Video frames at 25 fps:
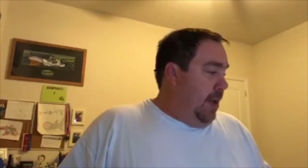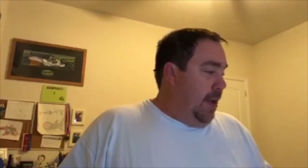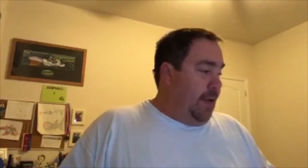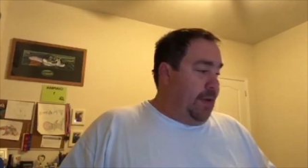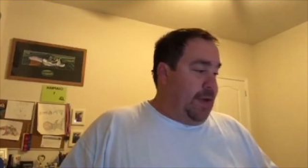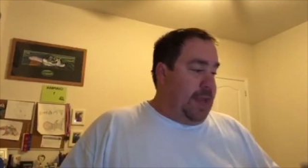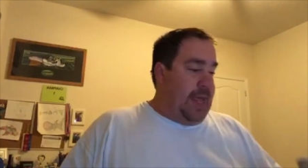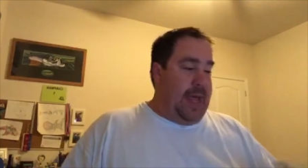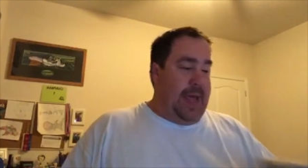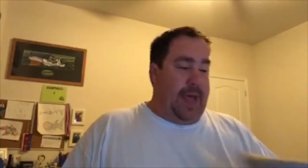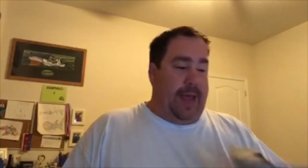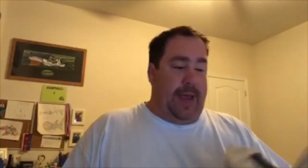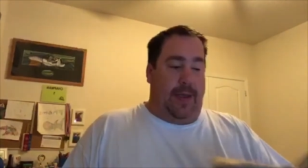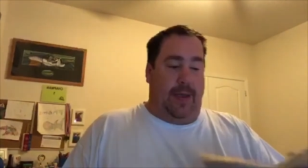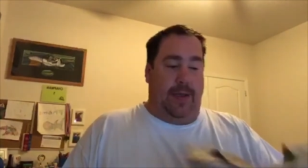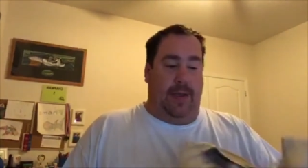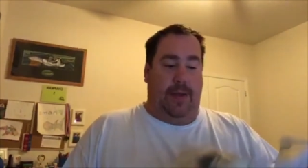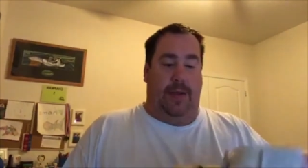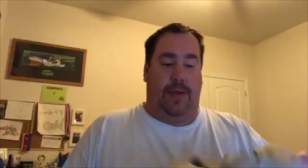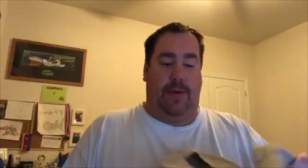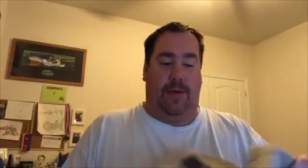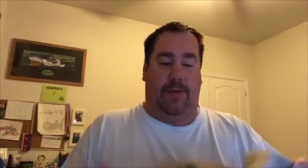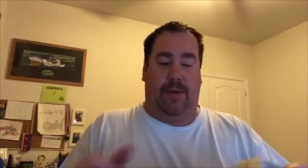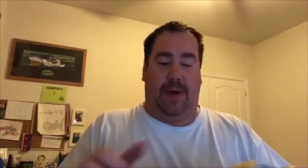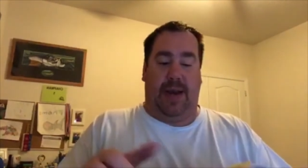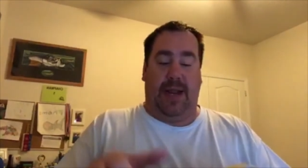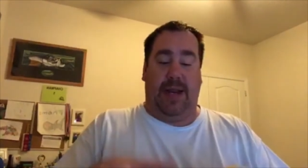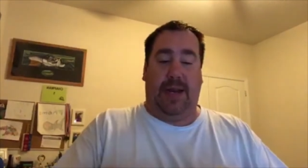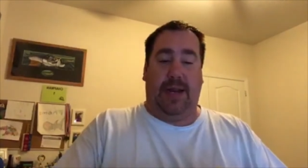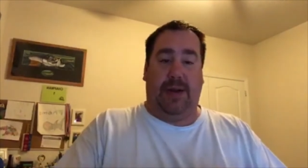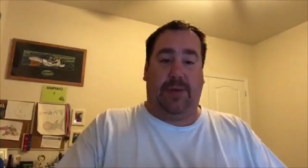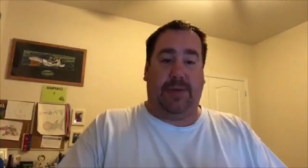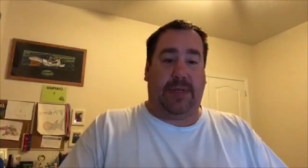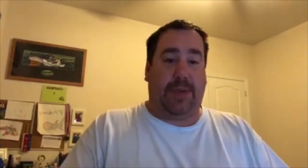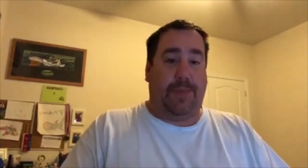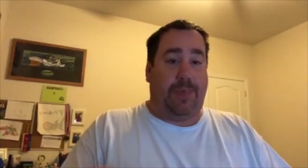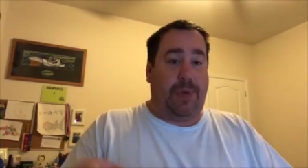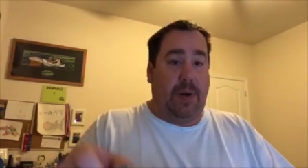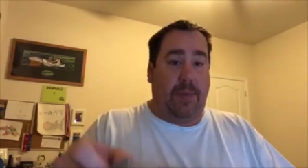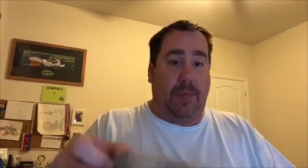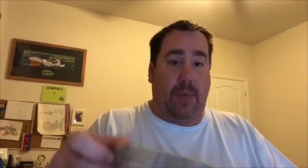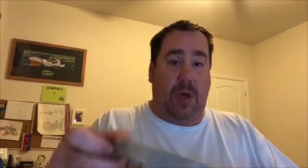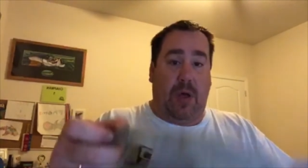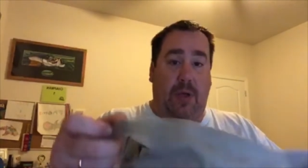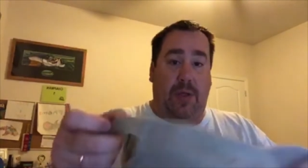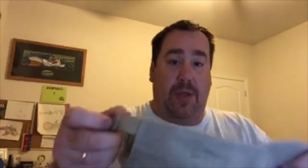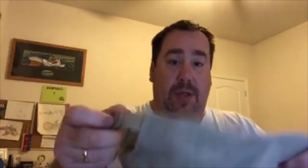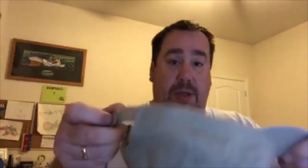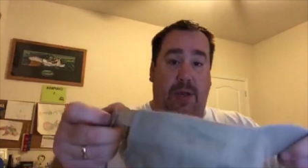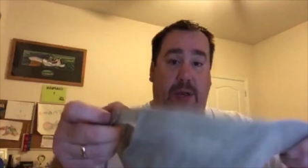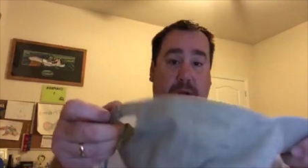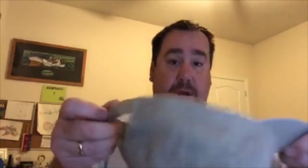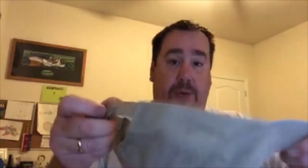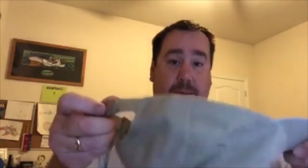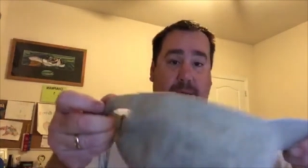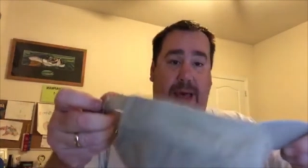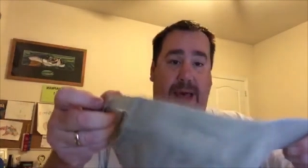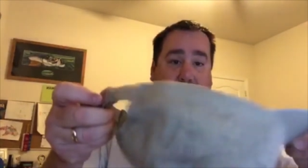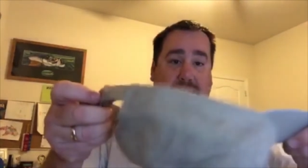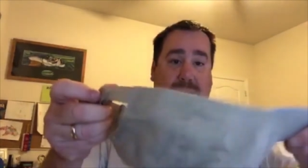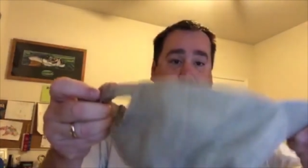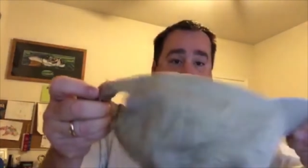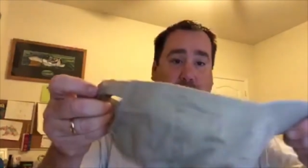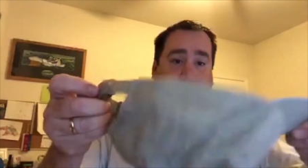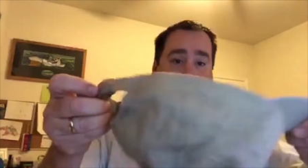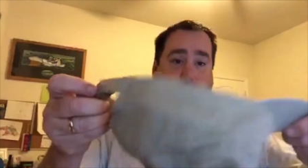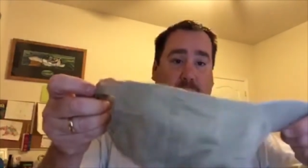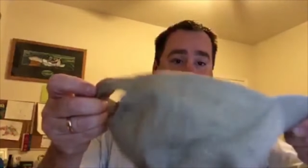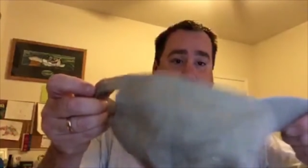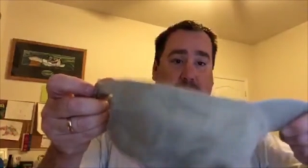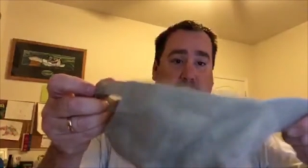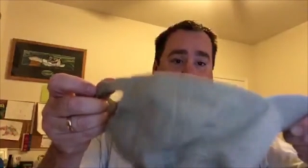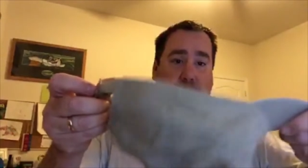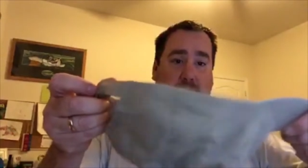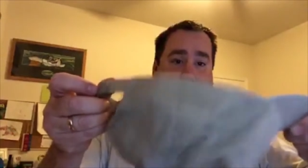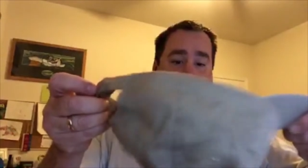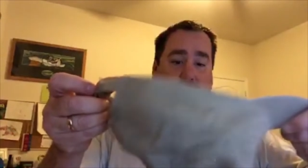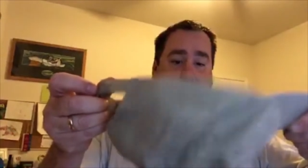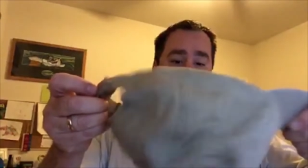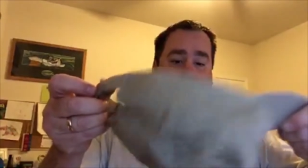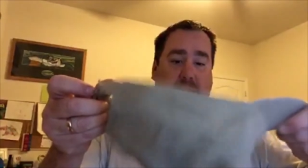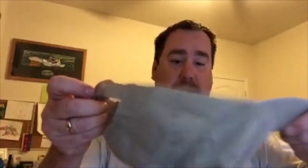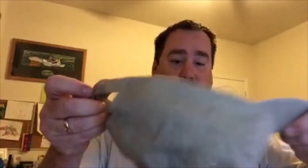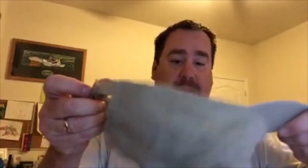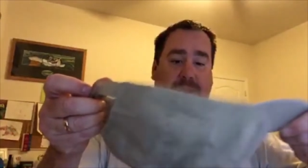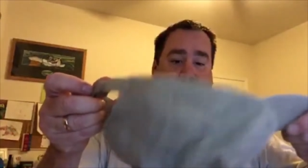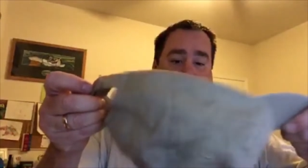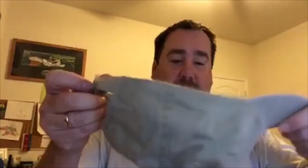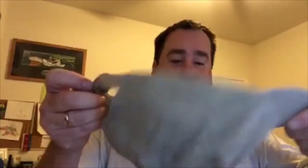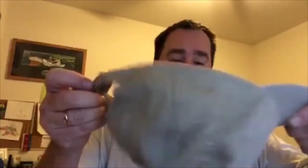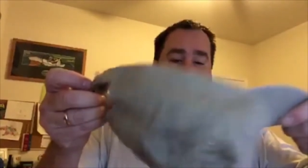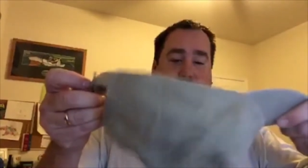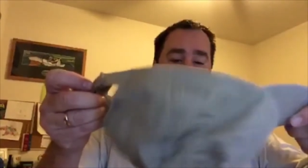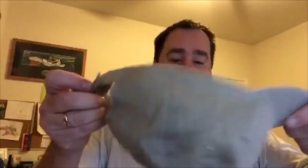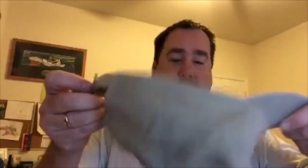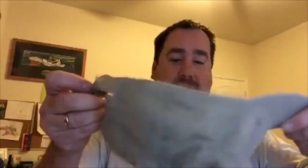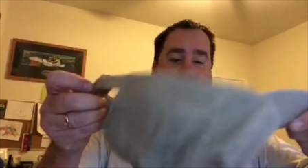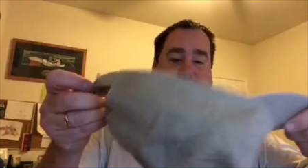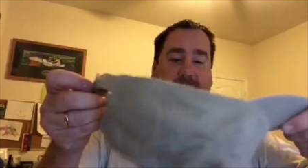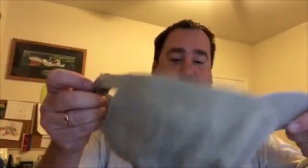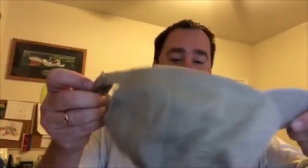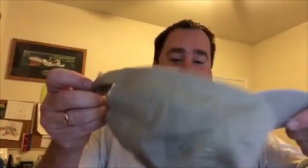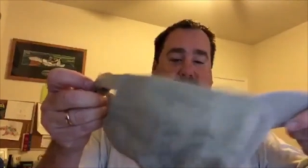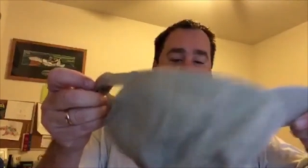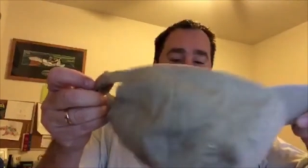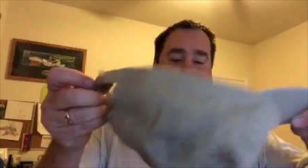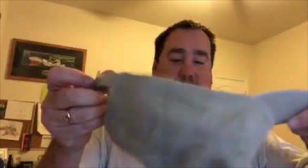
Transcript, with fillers: Okay, what I did was I put them all in the new hat. These are the new hats,